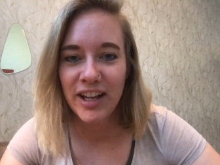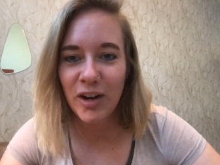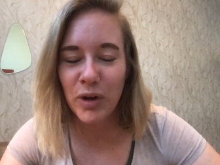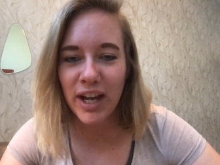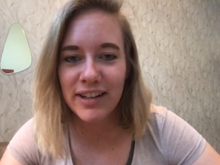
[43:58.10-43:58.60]

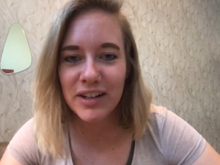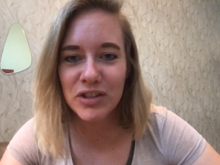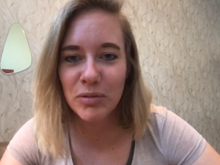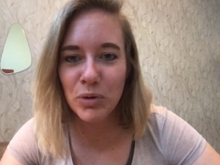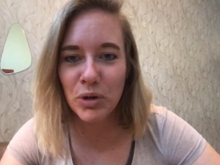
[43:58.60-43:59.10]
Okay, there's
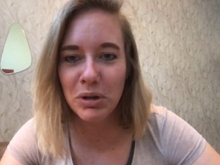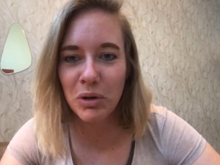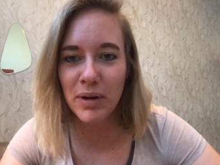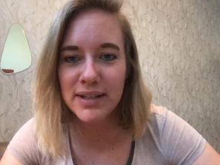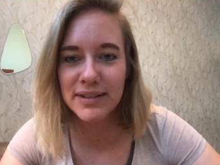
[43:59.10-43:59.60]
some more
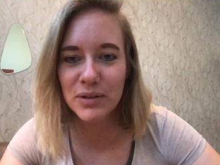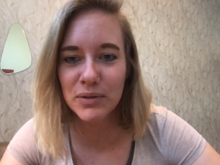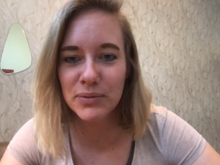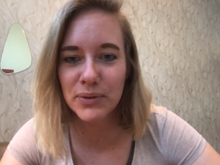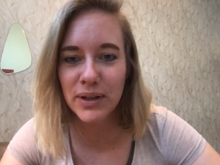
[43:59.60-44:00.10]
requests of